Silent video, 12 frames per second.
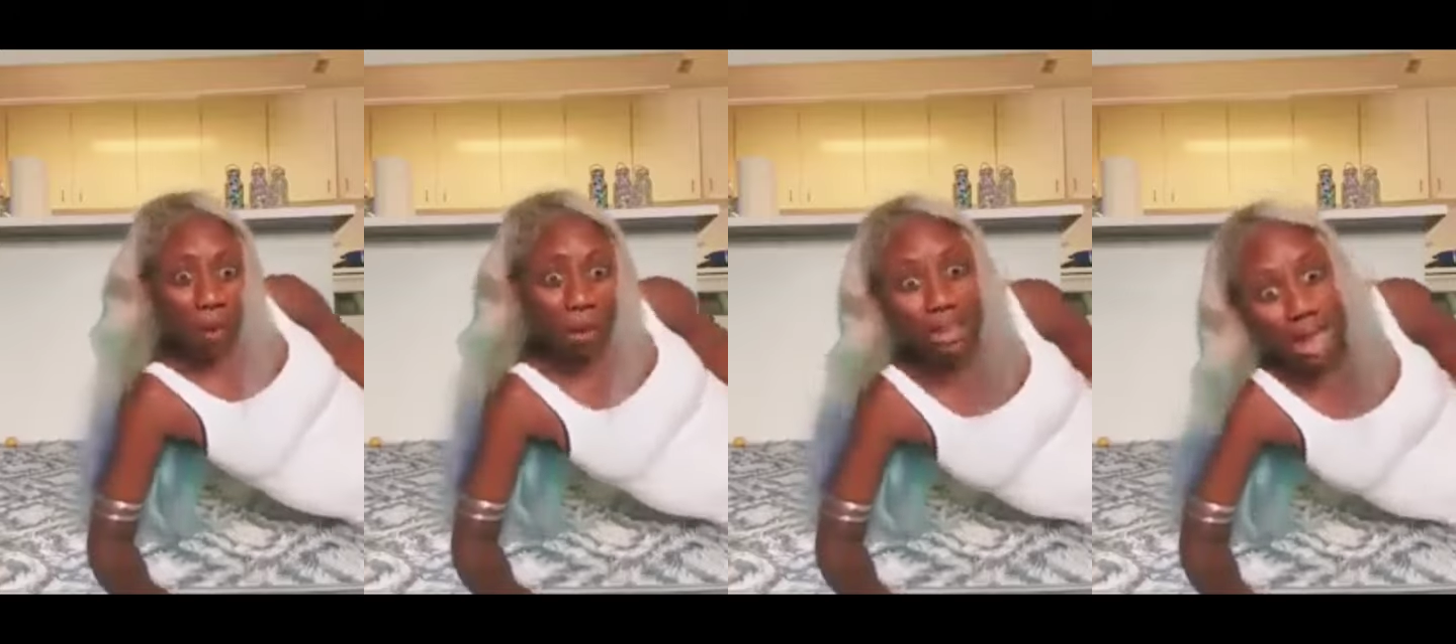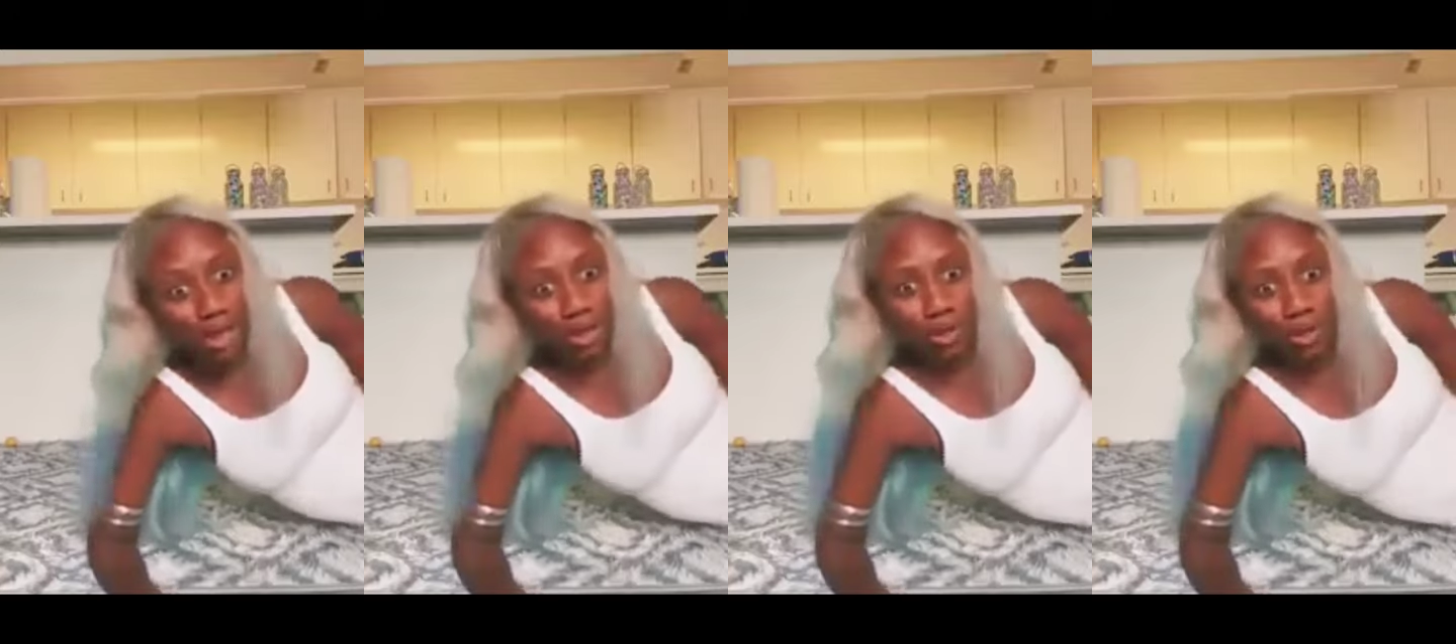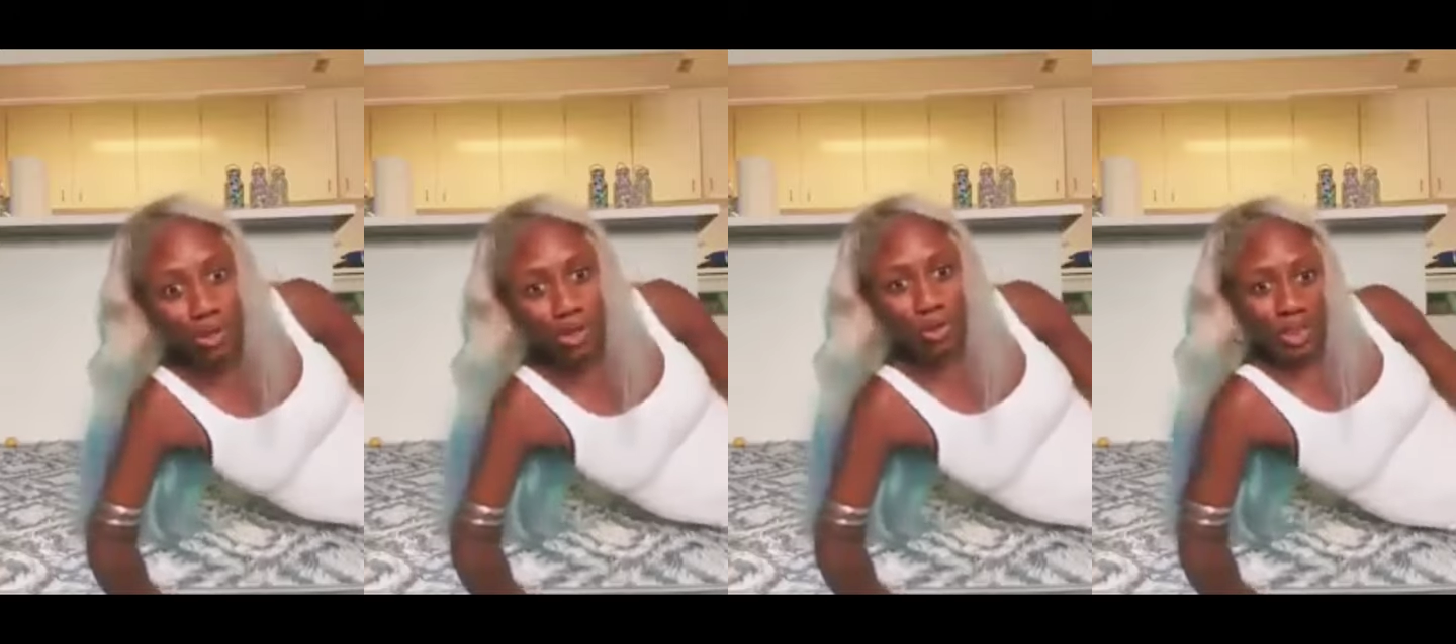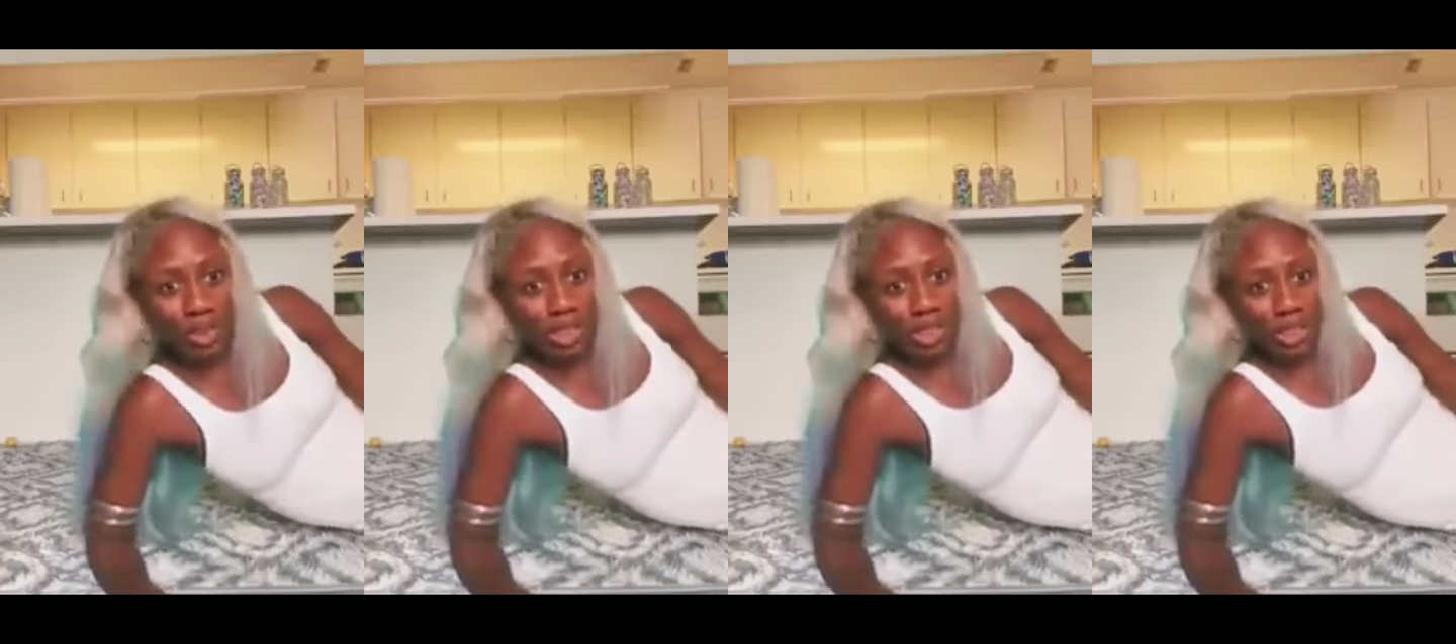What are you doing
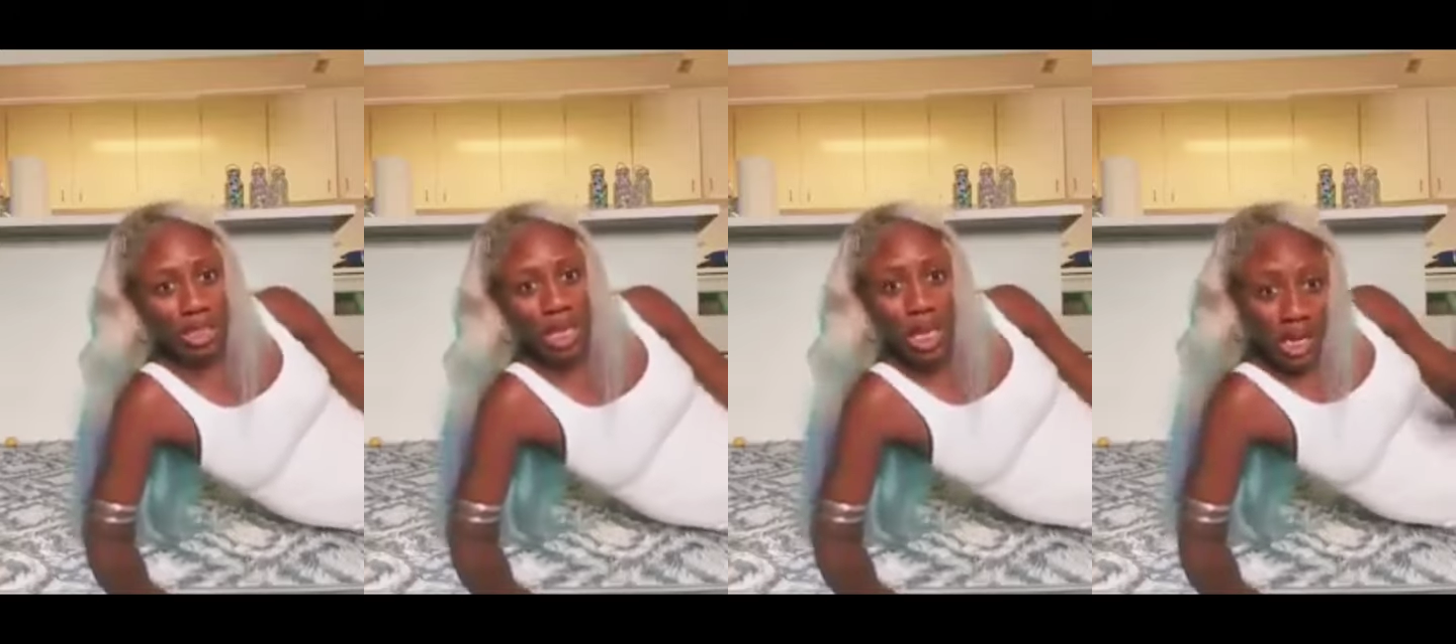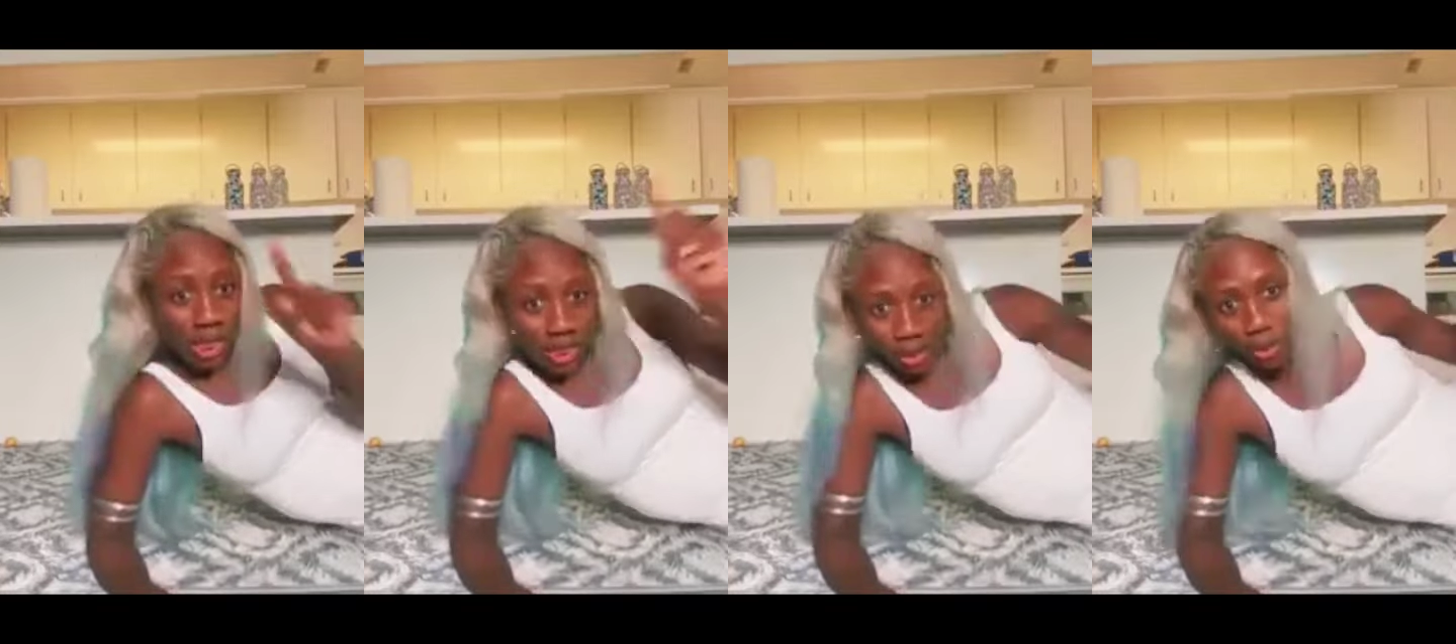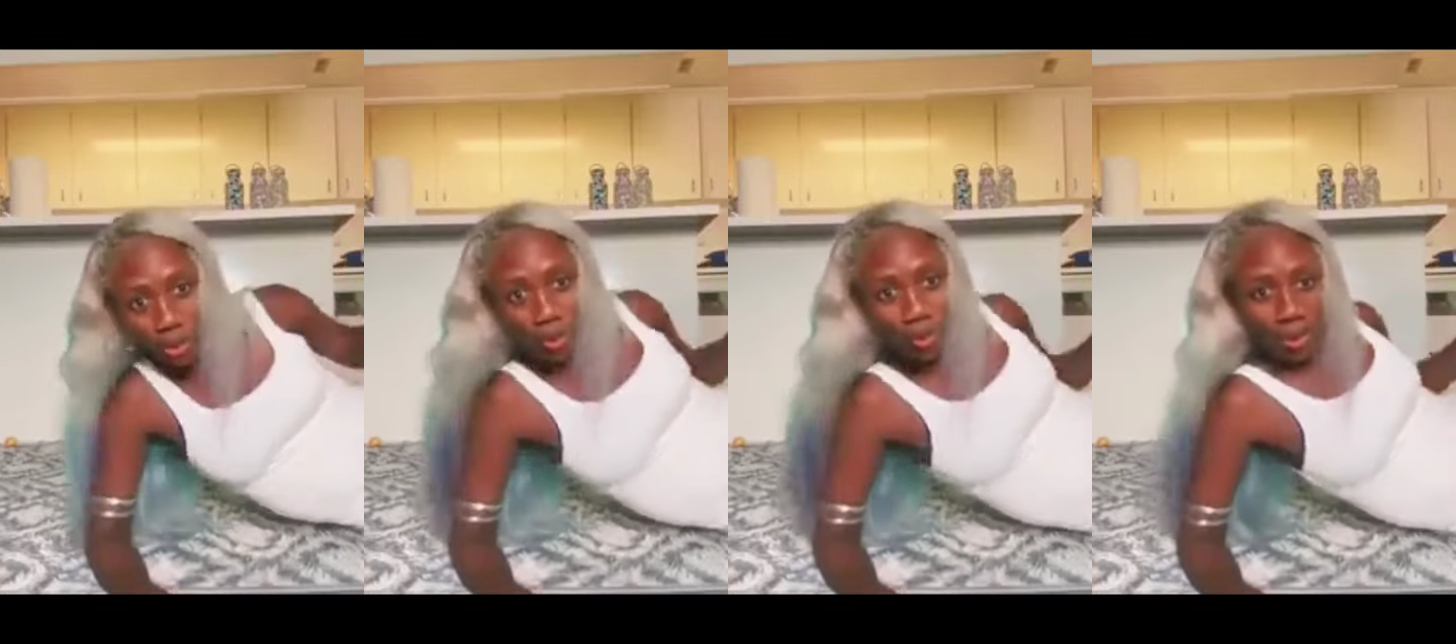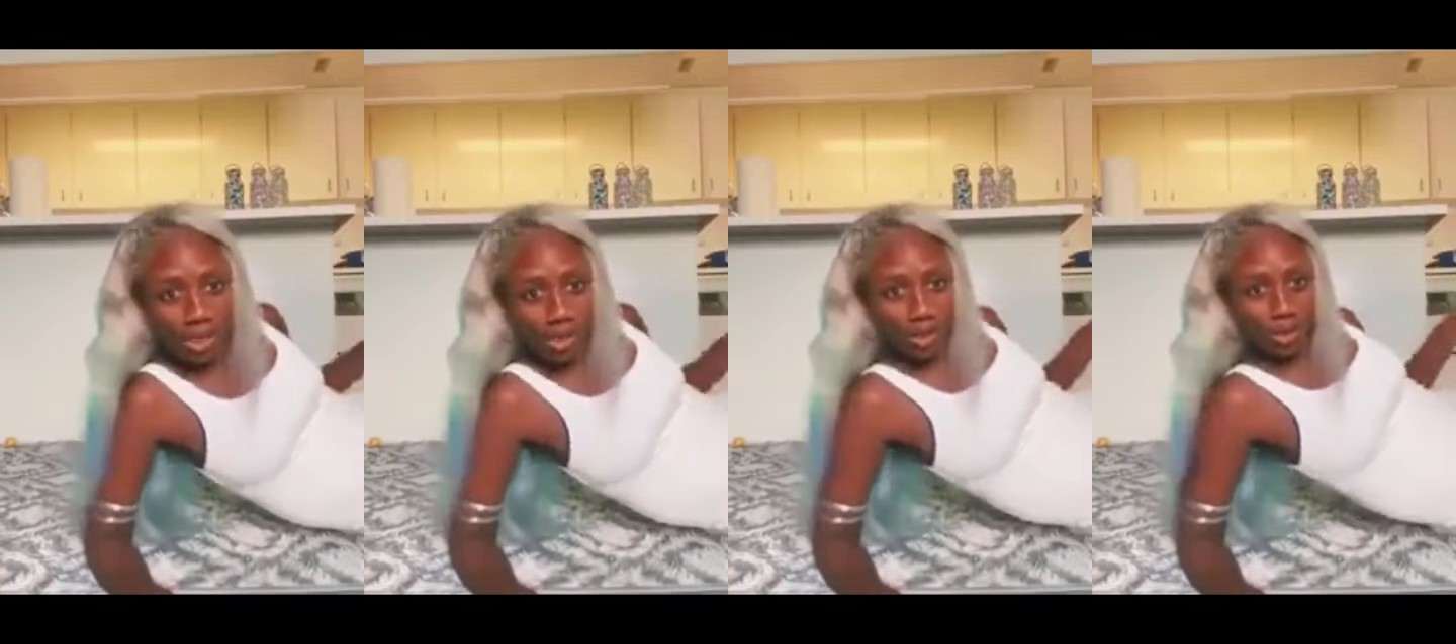towards it? Get up,
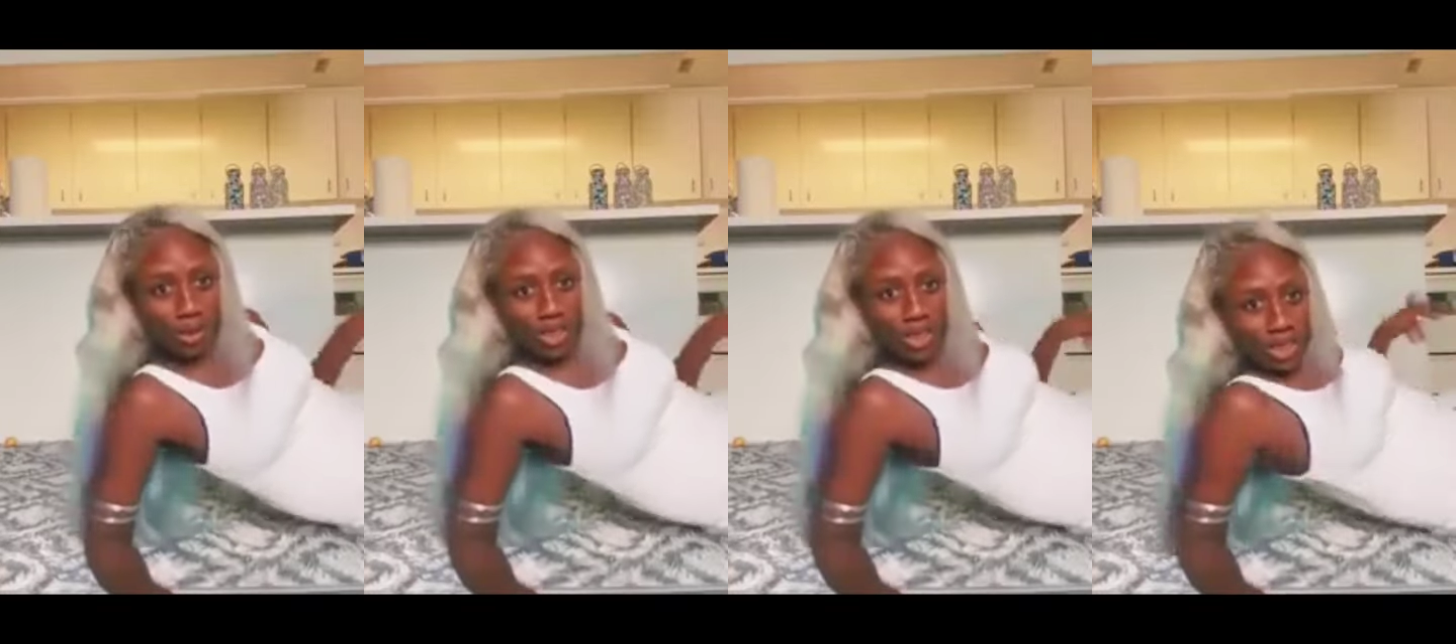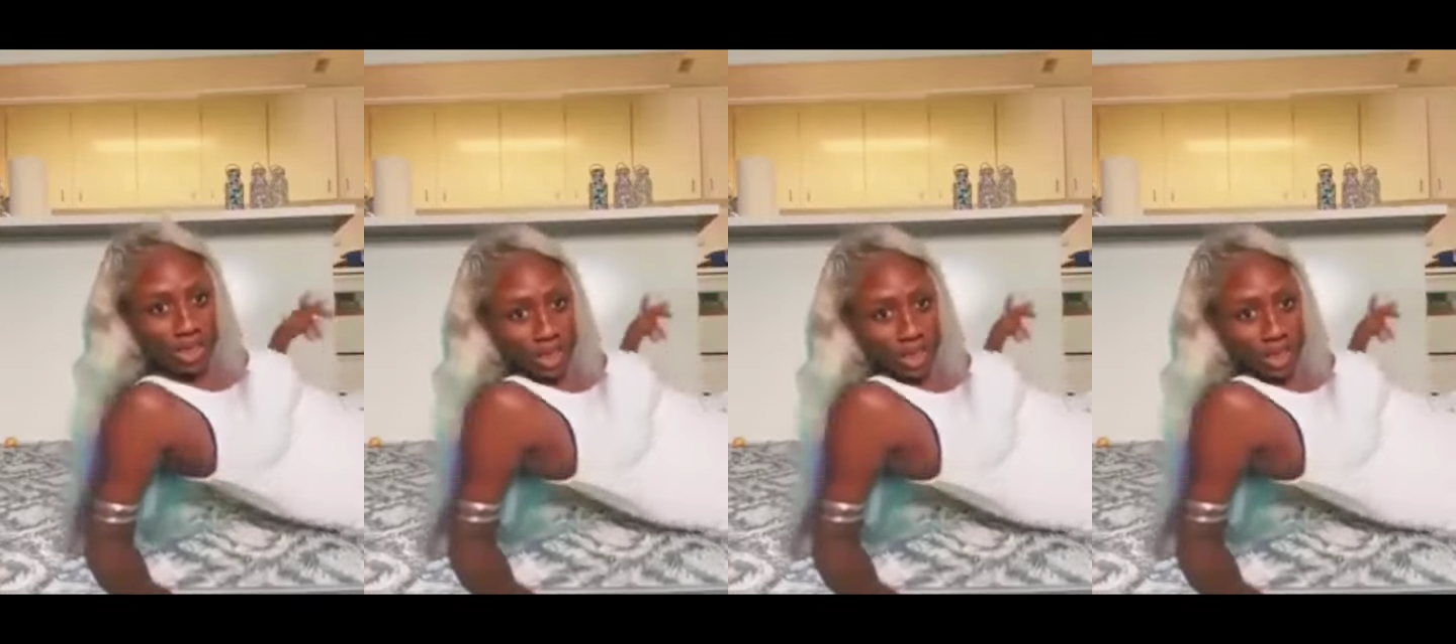let's do it.